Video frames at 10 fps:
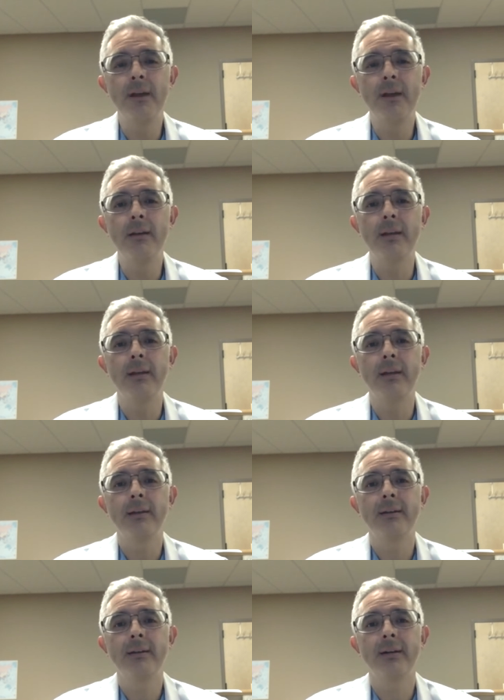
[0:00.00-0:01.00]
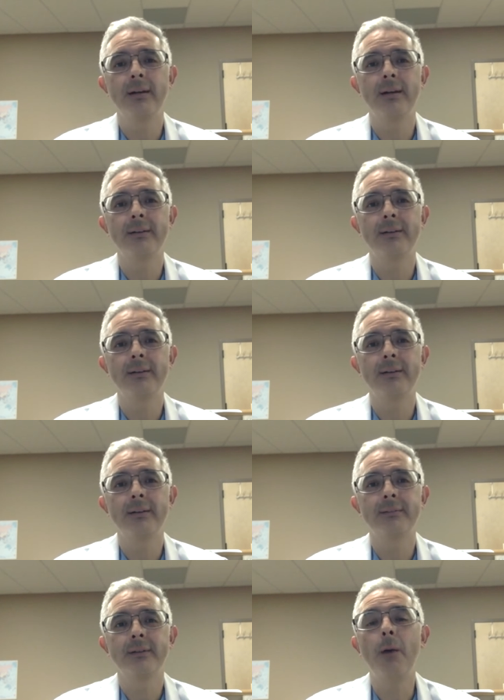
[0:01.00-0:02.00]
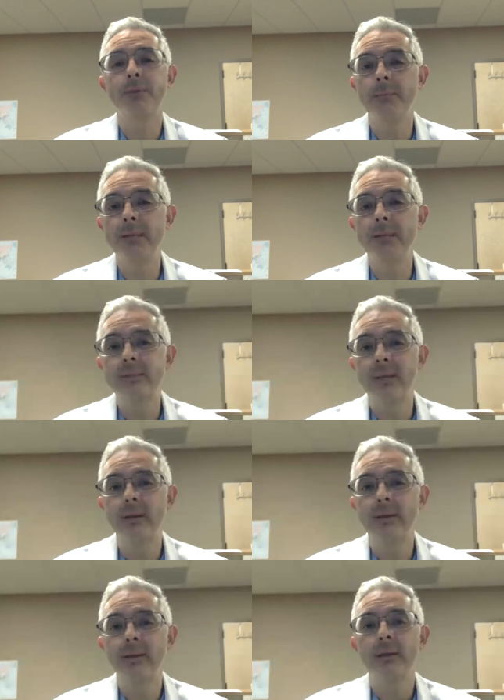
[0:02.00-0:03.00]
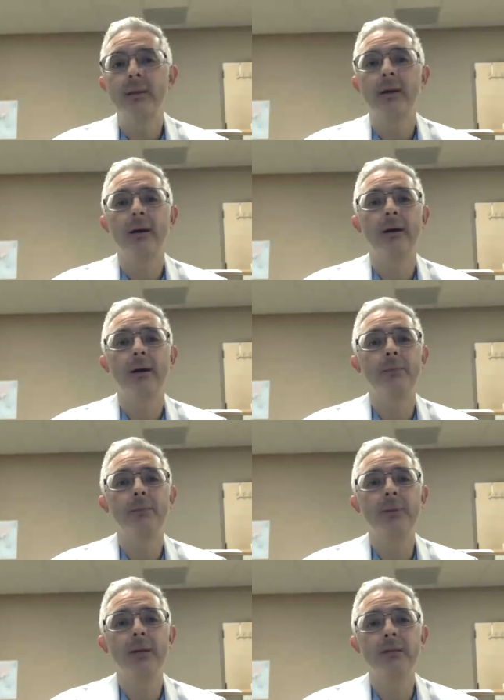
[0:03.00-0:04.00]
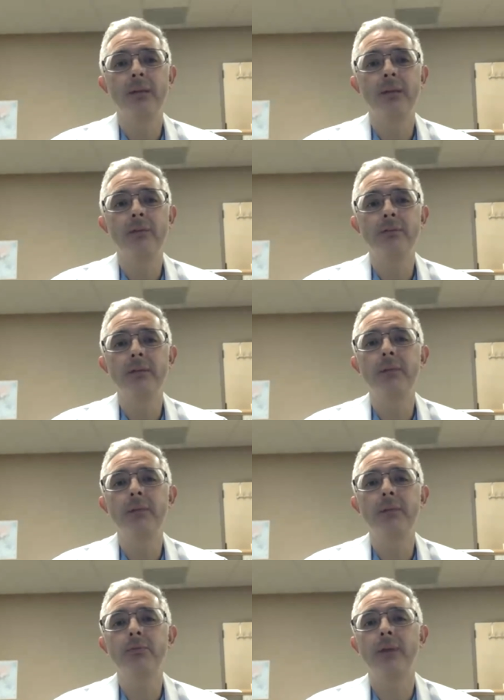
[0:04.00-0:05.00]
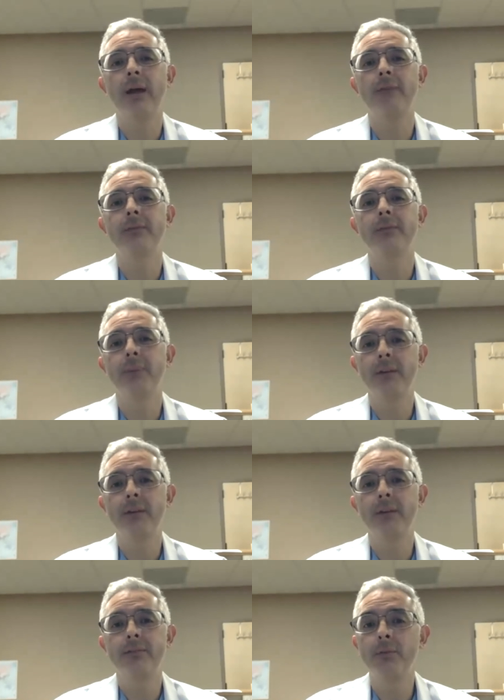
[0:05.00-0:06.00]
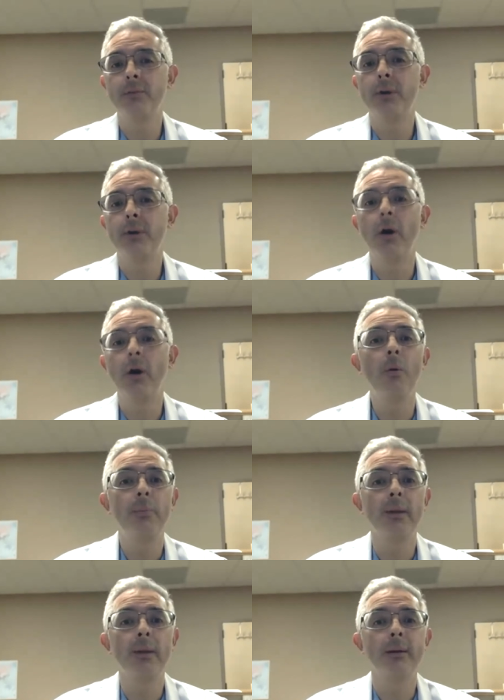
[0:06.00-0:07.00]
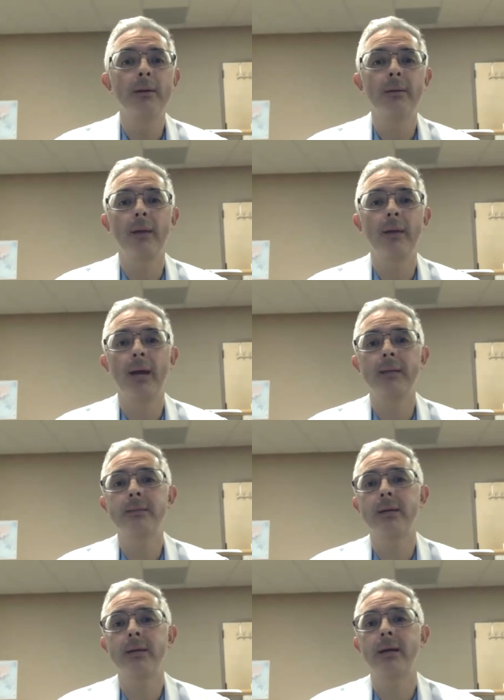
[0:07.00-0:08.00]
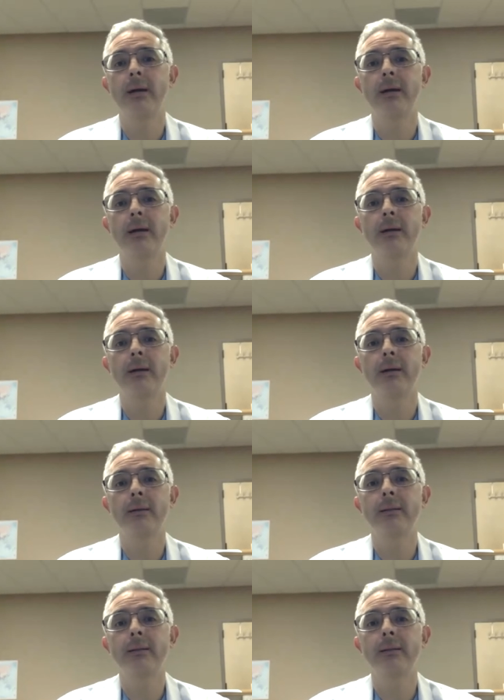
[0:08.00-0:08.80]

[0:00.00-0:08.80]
very uh, optimistic uh, because they don't seem to have the benefit that we were hoping that uh,